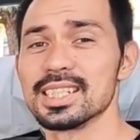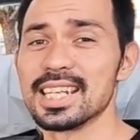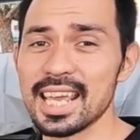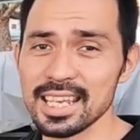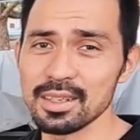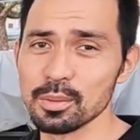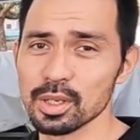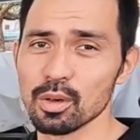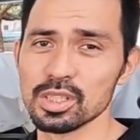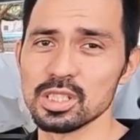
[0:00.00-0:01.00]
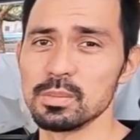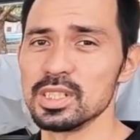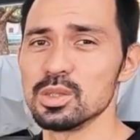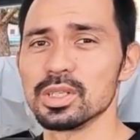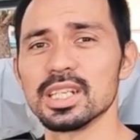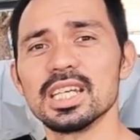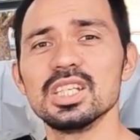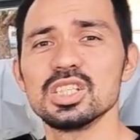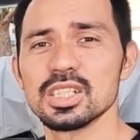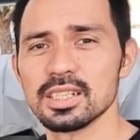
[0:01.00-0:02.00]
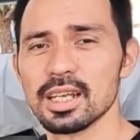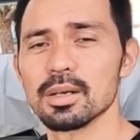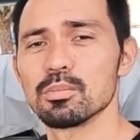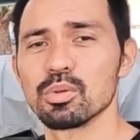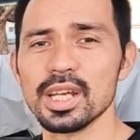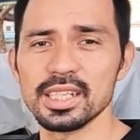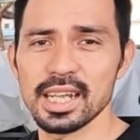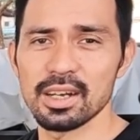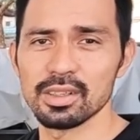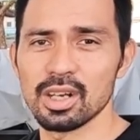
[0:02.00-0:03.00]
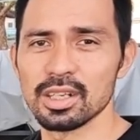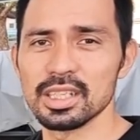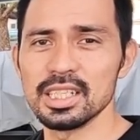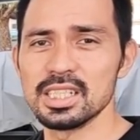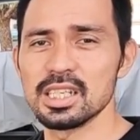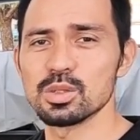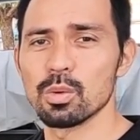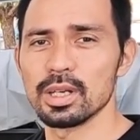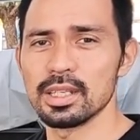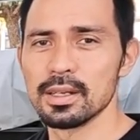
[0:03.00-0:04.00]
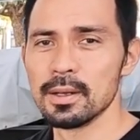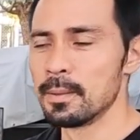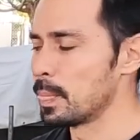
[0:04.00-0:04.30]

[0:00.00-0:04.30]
Today we're going to be doing an engine breakdown on an EJ20,